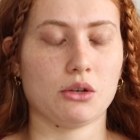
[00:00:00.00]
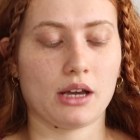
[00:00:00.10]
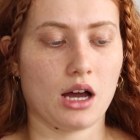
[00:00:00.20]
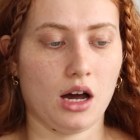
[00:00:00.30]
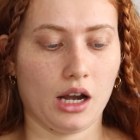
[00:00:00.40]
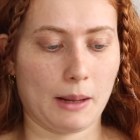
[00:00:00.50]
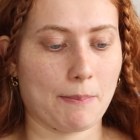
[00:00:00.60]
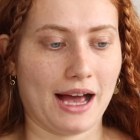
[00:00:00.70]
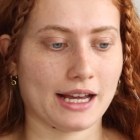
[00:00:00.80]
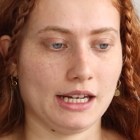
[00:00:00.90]
doing art like
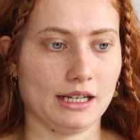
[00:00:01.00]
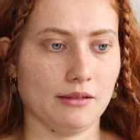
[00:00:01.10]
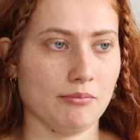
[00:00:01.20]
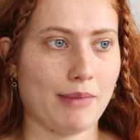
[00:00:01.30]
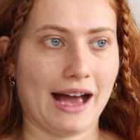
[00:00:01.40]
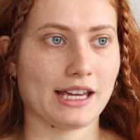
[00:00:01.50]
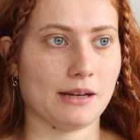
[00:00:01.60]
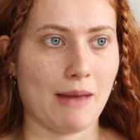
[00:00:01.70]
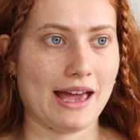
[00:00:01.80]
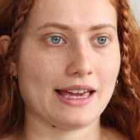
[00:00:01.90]
back in
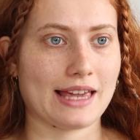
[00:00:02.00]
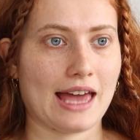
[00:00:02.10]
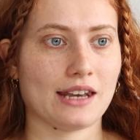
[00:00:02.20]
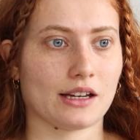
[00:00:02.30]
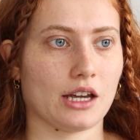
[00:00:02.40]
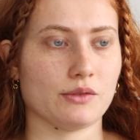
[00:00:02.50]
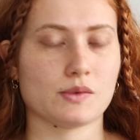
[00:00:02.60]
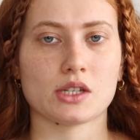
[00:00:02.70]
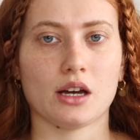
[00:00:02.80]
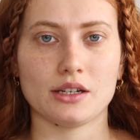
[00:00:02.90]
May again. Like I
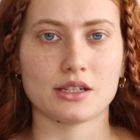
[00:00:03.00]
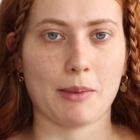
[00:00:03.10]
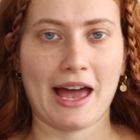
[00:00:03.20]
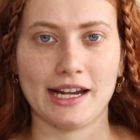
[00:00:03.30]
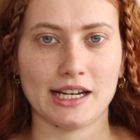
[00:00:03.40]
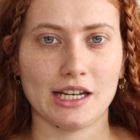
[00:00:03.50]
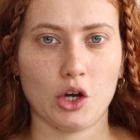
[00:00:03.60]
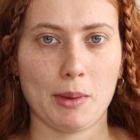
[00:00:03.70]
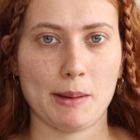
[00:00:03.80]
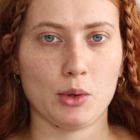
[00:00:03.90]
started to paint a
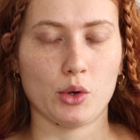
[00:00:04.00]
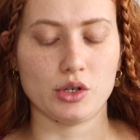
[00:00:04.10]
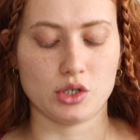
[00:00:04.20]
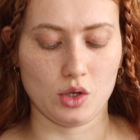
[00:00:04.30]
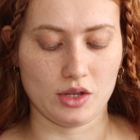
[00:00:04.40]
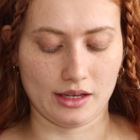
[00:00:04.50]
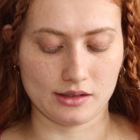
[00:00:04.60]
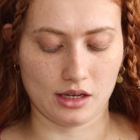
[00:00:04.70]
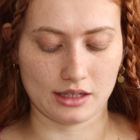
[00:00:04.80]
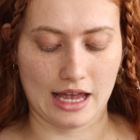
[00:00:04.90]
little bit more and do
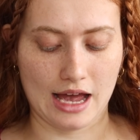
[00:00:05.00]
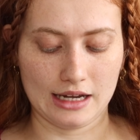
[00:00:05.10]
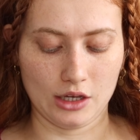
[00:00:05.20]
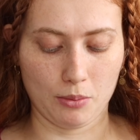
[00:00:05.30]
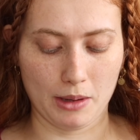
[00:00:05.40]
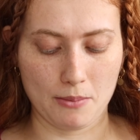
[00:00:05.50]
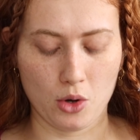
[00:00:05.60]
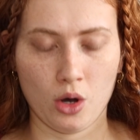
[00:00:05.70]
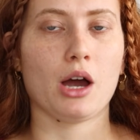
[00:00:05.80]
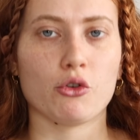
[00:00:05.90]
things like that a little bit
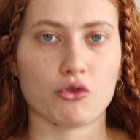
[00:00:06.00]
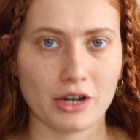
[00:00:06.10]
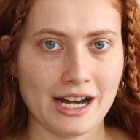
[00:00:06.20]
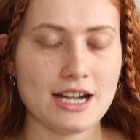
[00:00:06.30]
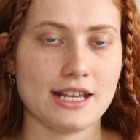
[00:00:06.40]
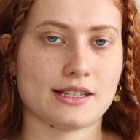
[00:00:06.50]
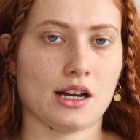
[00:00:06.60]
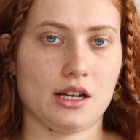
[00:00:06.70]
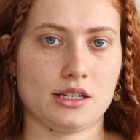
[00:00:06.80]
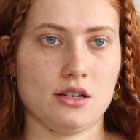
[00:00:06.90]
more. But I really
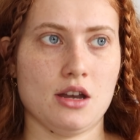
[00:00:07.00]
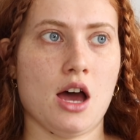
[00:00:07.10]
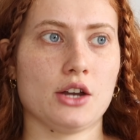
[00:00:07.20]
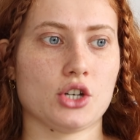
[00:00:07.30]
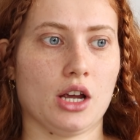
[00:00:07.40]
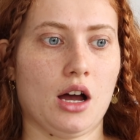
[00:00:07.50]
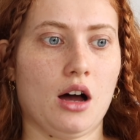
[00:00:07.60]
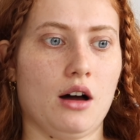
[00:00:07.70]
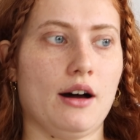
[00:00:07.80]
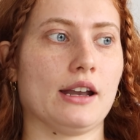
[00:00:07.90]
started to nurture
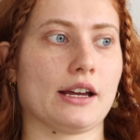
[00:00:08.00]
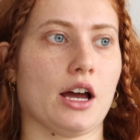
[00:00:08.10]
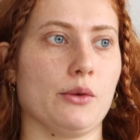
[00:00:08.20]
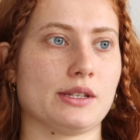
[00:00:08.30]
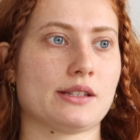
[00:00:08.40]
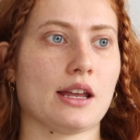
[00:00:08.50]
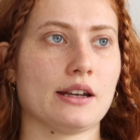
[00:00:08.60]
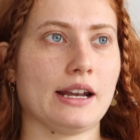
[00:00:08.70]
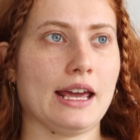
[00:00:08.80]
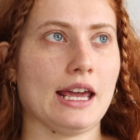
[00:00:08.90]
art. Like I was
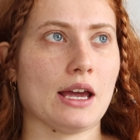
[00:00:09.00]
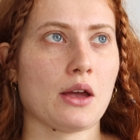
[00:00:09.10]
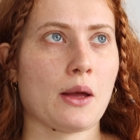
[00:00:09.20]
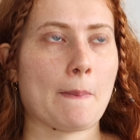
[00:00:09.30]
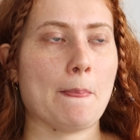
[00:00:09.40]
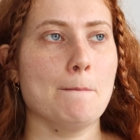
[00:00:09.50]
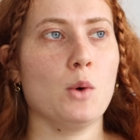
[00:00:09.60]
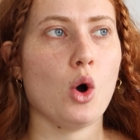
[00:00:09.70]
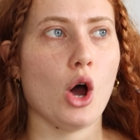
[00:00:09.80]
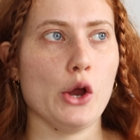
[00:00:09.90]
suddenly
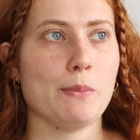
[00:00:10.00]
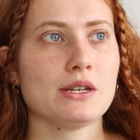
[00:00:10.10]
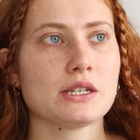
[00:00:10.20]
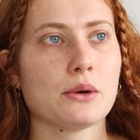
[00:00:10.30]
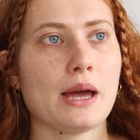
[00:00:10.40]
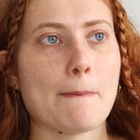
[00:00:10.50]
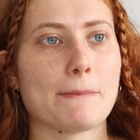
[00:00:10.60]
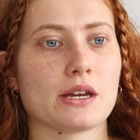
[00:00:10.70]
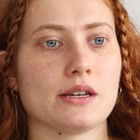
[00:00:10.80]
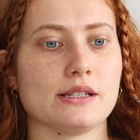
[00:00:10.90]
more open to it,
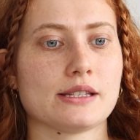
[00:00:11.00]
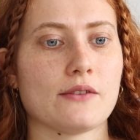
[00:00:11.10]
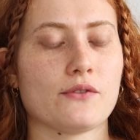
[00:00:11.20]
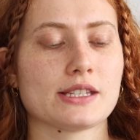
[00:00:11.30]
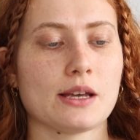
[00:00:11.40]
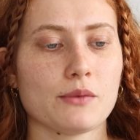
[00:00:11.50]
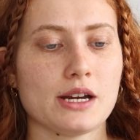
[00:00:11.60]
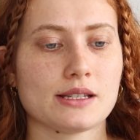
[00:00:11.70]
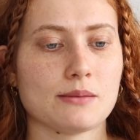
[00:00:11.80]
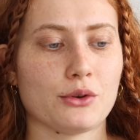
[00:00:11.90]
because for some
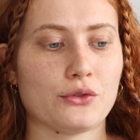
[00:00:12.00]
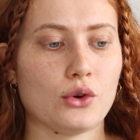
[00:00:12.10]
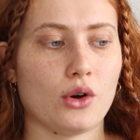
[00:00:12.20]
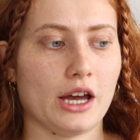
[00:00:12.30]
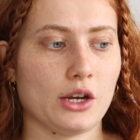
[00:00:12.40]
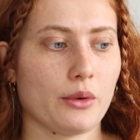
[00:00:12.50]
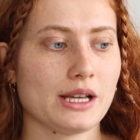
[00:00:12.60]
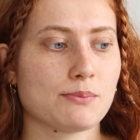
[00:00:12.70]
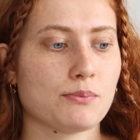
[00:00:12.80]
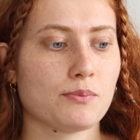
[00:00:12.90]
reason before I'd
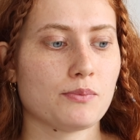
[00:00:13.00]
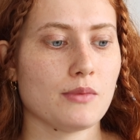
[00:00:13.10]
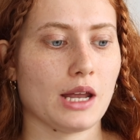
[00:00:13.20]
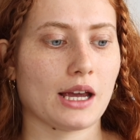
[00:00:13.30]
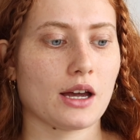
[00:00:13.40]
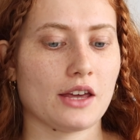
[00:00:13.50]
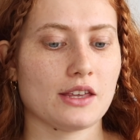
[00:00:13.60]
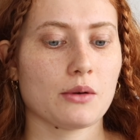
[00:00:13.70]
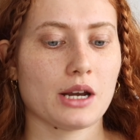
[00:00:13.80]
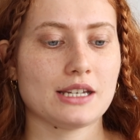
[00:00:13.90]
always, like, I
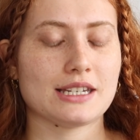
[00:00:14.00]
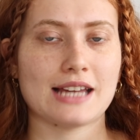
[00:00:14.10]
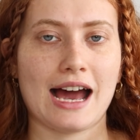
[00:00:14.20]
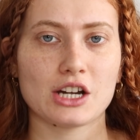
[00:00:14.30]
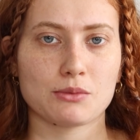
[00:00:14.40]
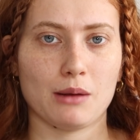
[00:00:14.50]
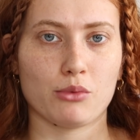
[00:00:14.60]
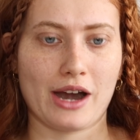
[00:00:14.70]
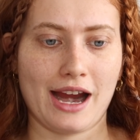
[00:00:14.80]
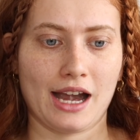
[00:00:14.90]
think when I detached my
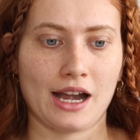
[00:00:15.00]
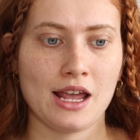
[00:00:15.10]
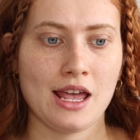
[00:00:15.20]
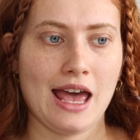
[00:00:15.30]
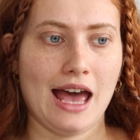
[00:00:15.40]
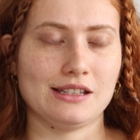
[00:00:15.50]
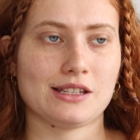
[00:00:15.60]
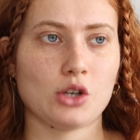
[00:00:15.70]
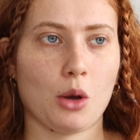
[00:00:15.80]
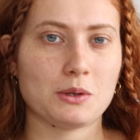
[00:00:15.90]
brain and
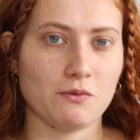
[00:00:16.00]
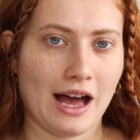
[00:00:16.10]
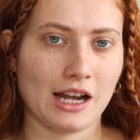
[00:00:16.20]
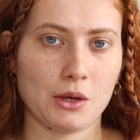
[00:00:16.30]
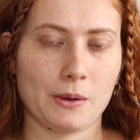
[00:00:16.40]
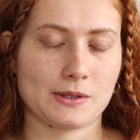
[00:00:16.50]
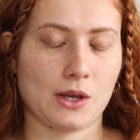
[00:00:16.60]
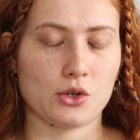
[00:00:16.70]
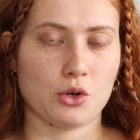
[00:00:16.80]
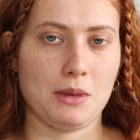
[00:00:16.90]
stopped valuing
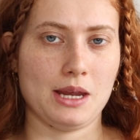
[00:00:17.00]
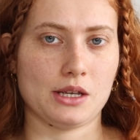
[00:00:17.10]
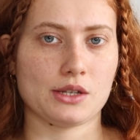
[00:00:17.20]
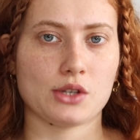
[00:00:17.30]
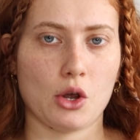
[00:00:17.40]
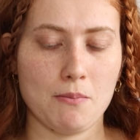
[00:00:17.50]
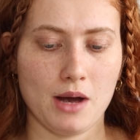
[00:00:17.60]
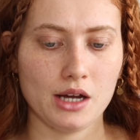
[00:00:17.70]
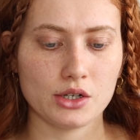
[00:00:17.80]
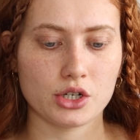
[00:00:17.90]
social media so
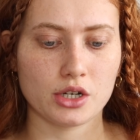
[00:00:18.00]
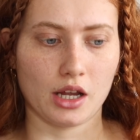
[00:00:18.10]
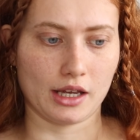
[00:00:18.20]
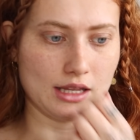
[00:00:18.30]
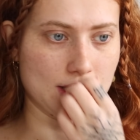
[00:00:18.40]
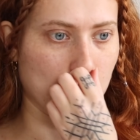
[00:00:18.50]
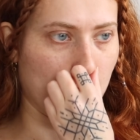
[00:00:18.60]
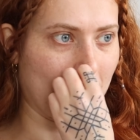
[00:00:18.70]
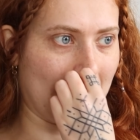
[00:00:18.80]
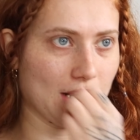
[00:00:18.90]
much, like, and
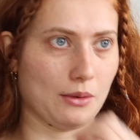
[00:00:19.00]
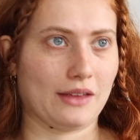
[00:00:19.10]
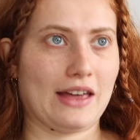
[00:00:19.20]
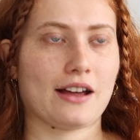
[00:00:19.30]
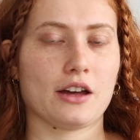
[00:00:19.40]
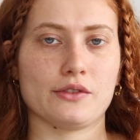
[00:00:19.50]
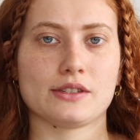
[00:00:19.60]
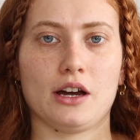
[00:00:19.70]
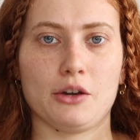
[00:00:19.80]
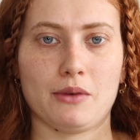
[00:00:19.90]
stopped valuing that kind of
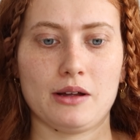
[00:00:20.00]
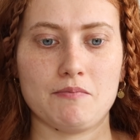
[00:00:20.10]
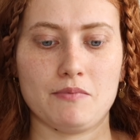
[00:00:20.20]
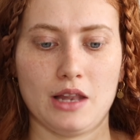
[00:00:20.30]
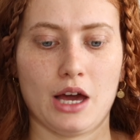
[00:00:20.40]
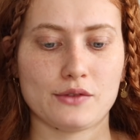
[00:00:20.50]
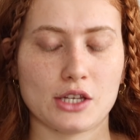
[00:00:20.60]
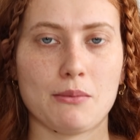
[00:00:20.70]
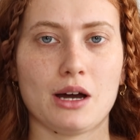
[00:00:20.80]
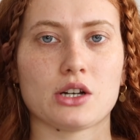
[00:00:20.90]
side of my life
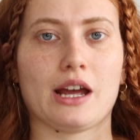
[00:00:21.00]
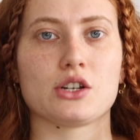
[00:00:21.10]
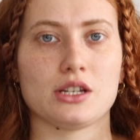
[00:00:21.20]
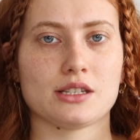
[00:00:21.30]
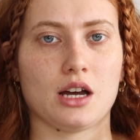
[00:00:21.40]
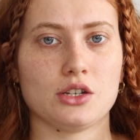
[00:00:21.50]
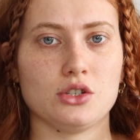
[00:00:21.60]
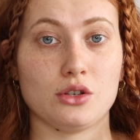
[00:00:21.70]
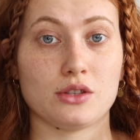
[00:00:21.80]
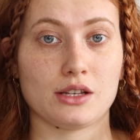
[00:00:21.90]
so much, I actually started
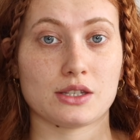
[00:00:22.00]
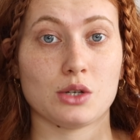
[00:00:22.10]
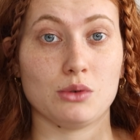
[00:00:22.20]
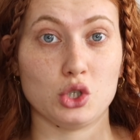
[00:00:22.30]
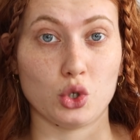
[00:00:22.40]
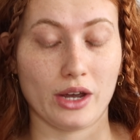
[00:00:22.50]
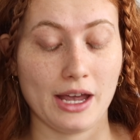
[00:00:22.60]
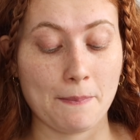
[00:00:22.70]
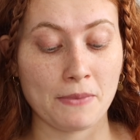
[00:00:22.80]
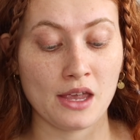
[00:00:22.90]
to do things to enjoy
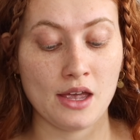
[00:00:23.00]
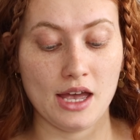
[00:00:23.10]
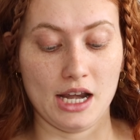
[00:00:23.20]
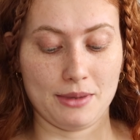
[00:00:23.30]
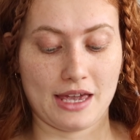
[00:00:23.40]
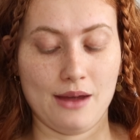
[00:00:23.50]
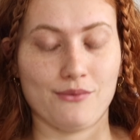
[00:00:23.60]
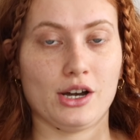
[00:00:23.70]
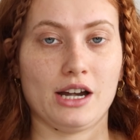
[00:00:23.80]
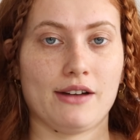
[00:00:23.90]
it, and it became
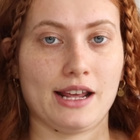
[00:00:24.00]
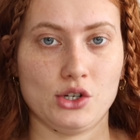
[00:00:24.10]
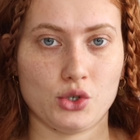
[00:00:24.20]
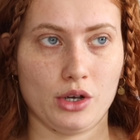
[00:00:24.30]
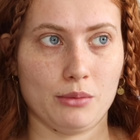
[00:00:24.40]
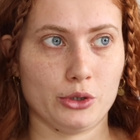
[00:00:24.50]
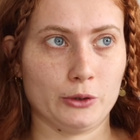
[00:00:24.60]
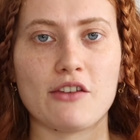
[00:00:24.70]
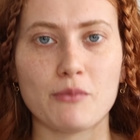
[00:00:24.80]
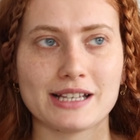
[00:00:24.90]
really, really enjoyable.
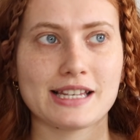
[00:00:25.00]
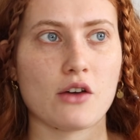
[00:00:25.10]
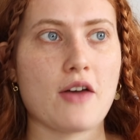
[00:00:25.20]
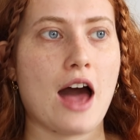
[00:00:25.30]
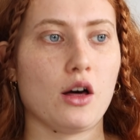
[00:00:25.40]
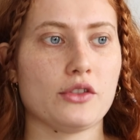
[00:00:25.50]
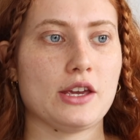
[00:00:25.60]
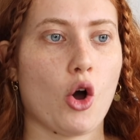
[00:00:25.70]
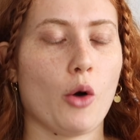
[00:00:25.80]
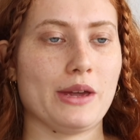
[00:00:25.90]
Give myself healthy
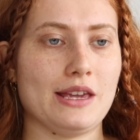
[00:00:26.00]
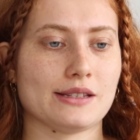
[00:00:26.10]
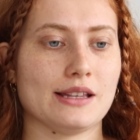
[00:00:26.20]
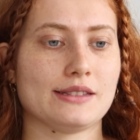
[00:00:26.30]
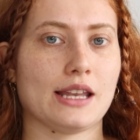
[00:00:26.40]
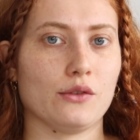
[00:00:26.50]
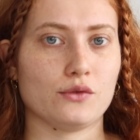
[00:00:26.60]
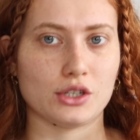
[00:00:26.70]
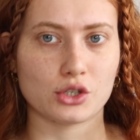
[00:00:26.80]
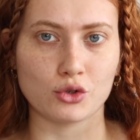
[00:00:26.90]
hobbies instead
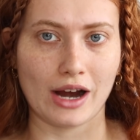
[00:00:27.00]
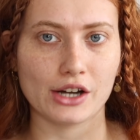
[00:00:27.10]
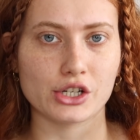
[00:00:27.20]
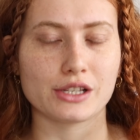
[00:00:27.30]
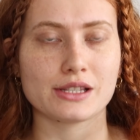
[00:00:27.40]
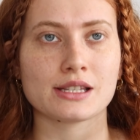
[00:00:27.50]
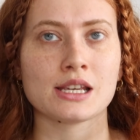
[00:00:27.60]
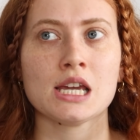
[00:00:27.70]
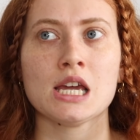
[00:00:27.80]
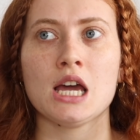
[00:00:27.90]
of distractions.
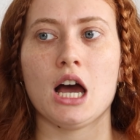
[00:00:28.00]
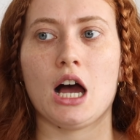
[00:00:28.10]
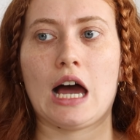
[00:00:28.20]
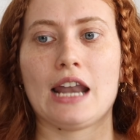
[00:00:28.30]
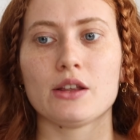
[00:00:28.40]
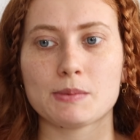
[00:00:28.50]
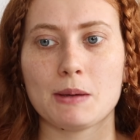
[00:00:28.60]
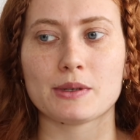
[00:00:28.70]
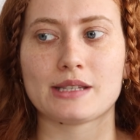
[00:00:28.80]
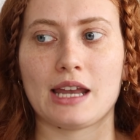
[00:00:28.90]
And lots of
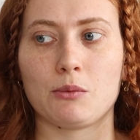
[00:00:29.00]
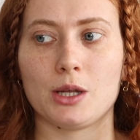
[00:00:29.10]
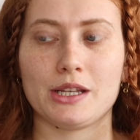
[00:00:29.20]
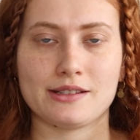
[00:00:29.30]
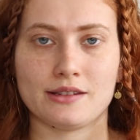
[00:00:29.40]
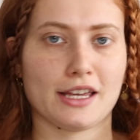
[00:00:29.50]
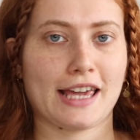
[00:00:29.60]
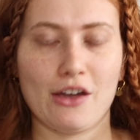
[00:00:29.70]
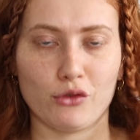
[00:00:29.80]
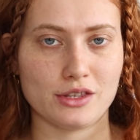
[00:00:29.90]
people said, well, isn't like
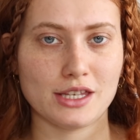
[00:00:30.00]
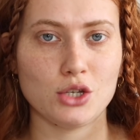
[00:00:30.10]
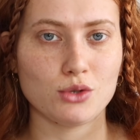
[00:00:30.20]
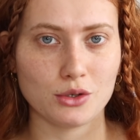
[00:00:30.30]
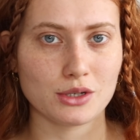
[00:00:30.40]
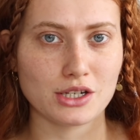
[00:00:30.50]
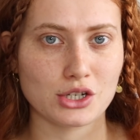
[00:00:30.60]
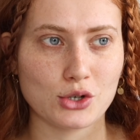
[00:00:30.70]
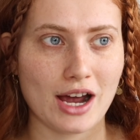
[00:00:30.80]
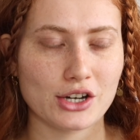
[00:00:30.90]
everything you do a
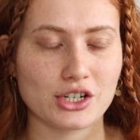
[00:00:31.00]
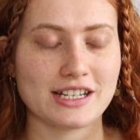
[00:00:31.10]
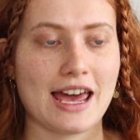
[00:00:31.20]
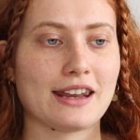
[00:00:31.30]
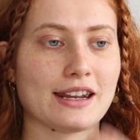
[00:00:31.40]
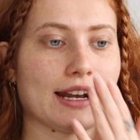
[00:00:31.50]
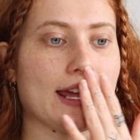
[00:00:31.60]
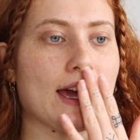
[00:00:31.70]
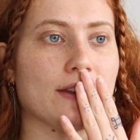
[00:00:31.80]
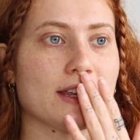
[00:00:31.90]
distraction
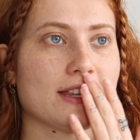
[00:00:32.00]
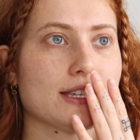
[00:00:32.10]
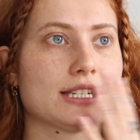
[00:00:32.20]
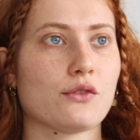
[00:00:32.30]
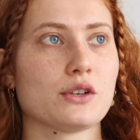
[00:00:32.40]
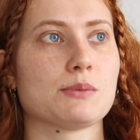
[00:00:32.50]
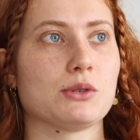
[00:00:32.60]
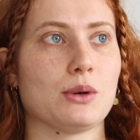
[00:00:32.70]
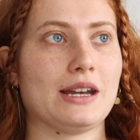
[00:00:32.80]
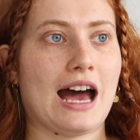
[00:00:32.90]
technically? And I think the difference
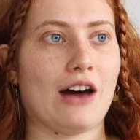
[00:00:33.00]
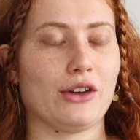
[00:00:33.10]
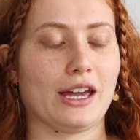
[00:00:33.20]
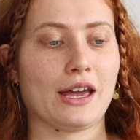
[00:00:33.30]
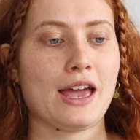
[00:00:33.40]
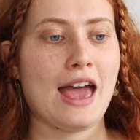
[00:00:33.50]
between having